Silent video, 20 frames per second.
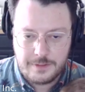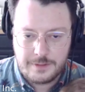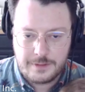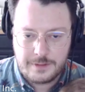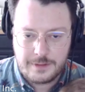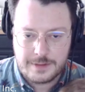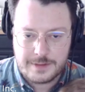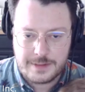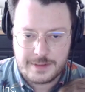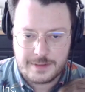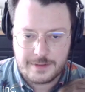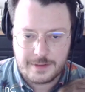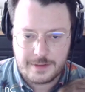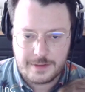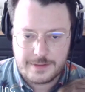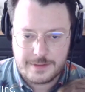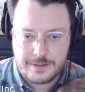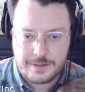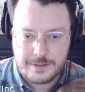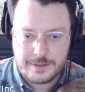because he likes
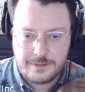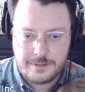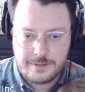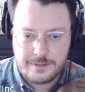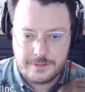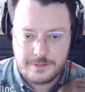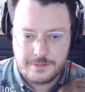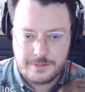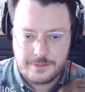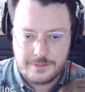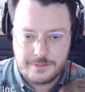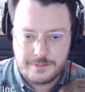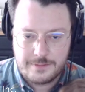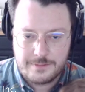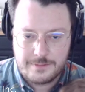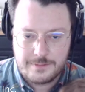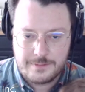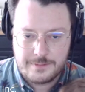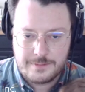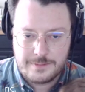to
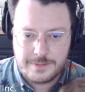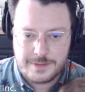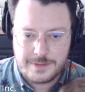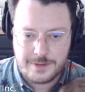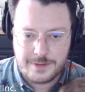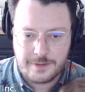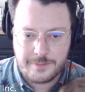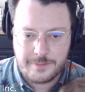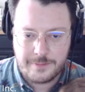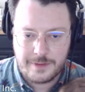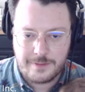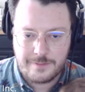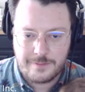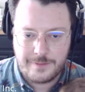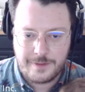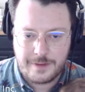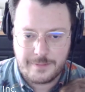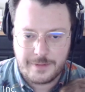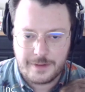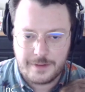steal them and then
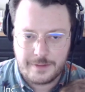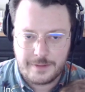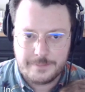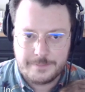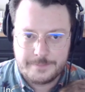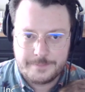fight about it.